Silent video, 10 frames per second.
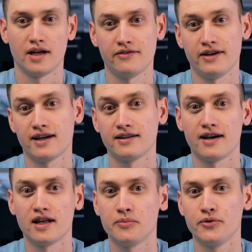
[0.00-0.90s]
ENWAY can
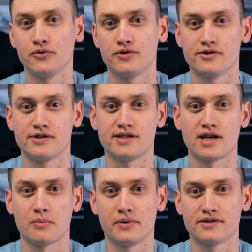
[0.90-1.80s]
help you to set
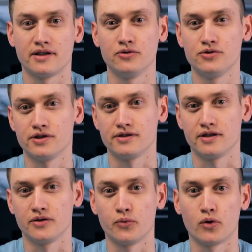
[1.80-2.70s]
up a solution
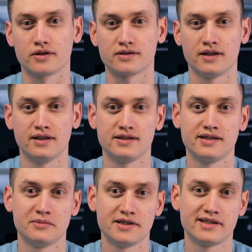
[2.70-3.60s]
that works
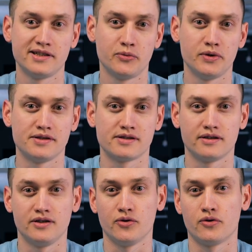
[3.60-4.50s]
seamlessly with
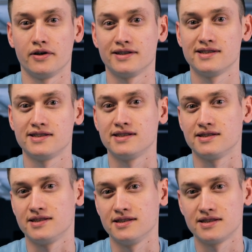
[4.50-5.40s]
your existing
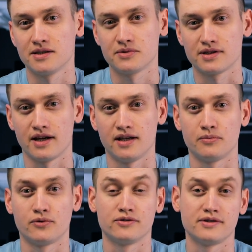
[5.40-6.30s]
systems
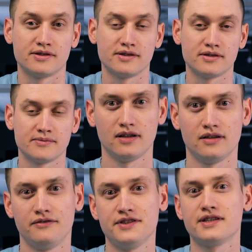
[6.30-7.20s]
and processes.
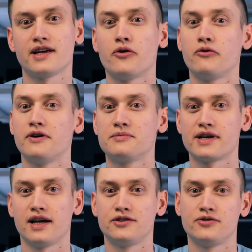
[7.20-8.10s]
Visit our
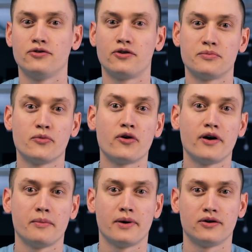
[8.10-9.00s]
website to learn more
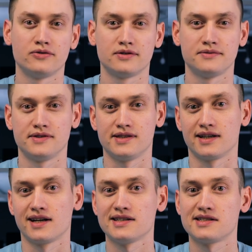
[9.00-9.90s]
about
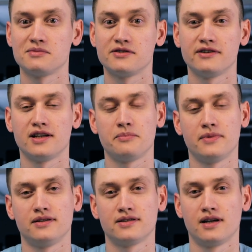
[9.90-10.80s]
the custom
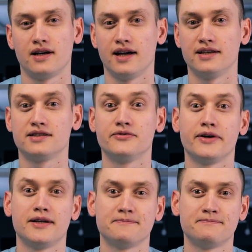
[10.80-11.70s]
development at
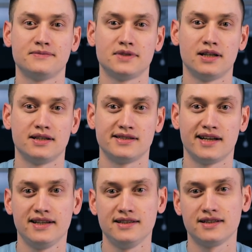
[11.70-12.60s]
ENWAY.
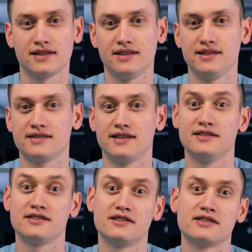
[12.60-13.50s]
The link is
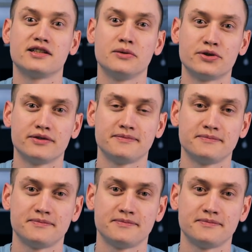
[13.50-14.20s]
in the description.